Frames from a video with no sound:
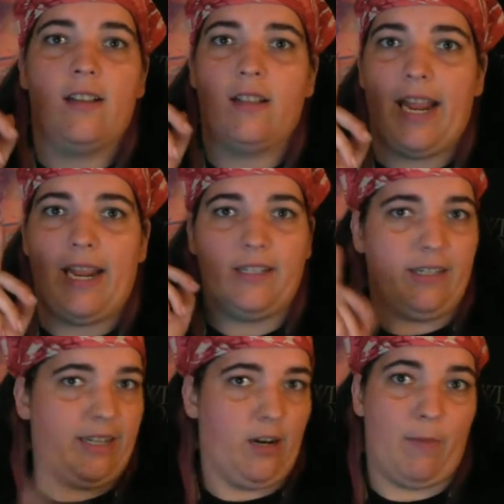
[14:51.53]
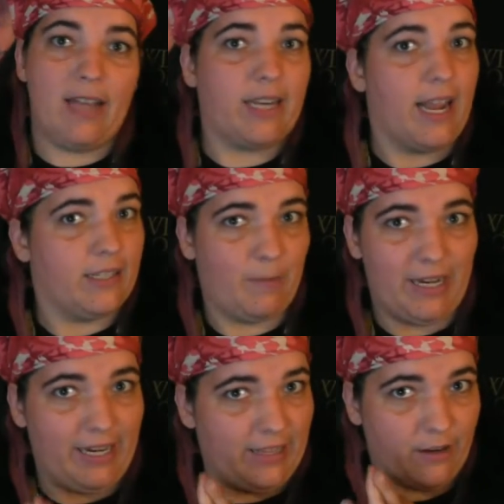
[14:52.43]
And Tuxedo Mask has to
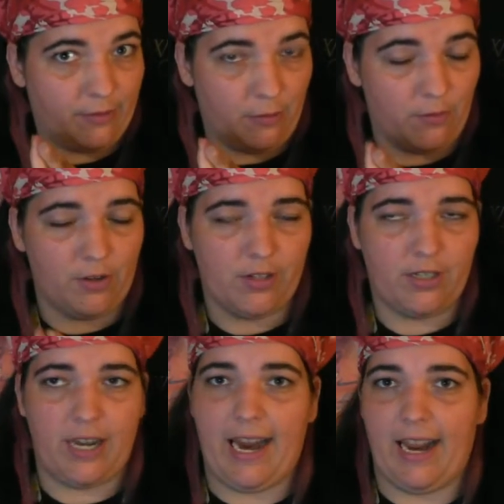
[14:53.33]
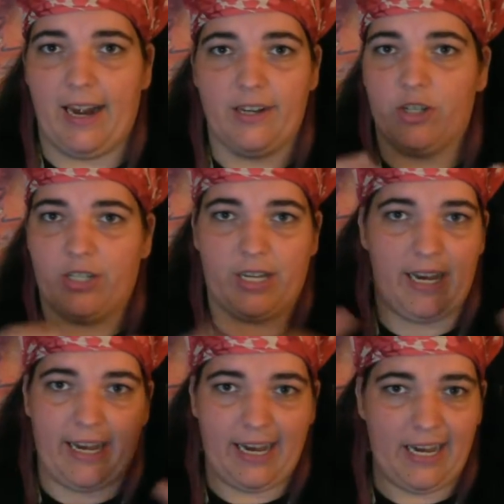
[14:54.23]
be in there, of course, and it's just
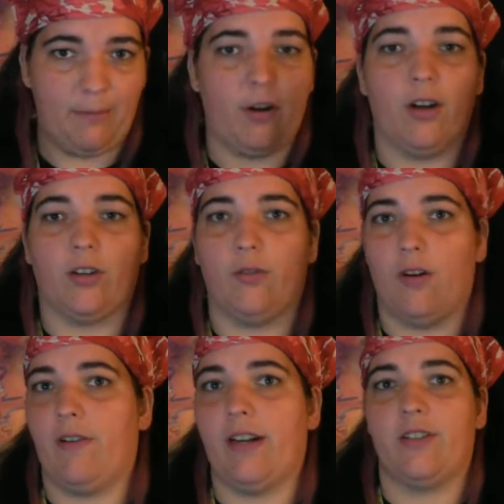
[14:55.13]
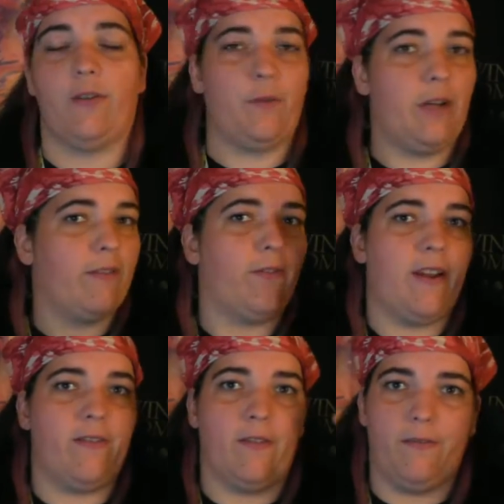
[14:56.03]
going to keep on growing. So if you have a
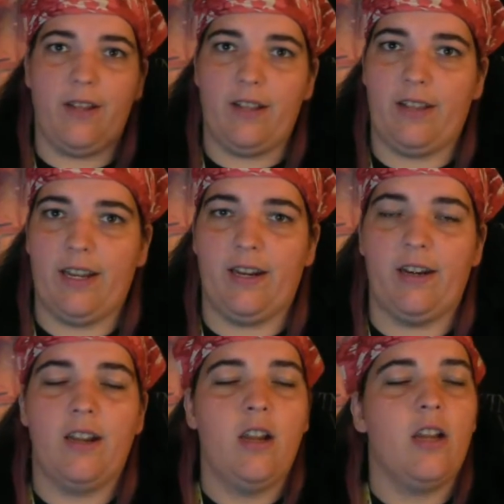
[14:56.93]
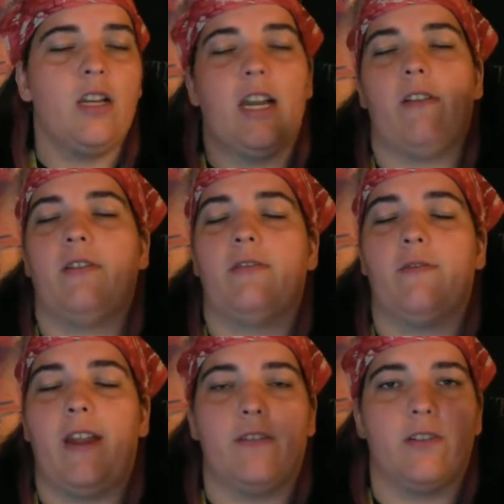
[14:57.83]
favorite villain, you have
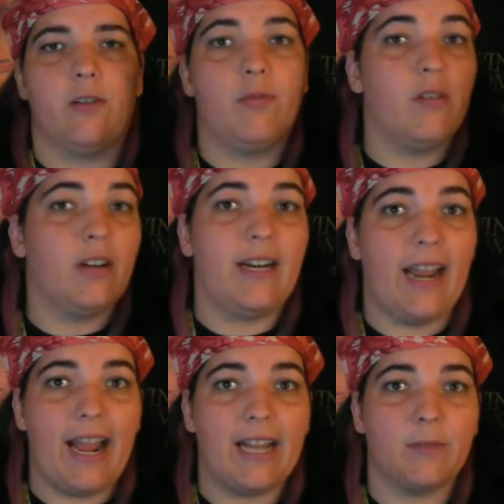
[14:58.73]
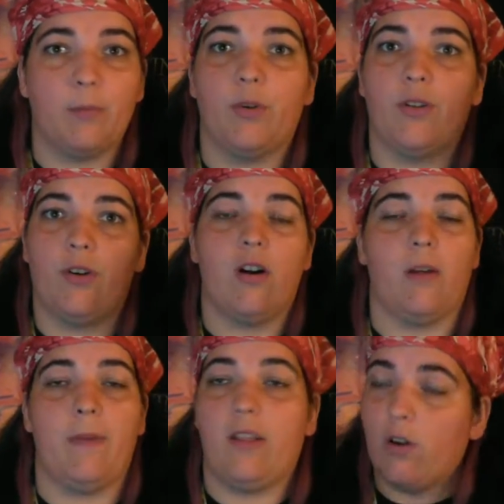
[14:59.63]
a favorite supporting cast member, they're all
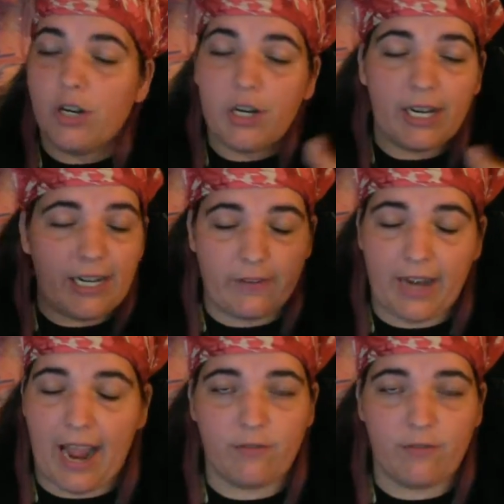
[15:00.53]
going to be there. Or you can even have